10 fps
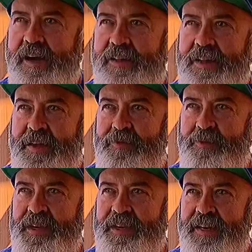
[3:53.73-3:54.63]
I think I would
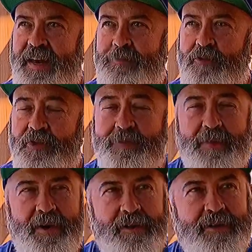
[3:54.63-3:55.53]
be a marine
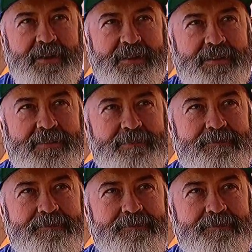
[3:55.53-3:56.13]
biologist.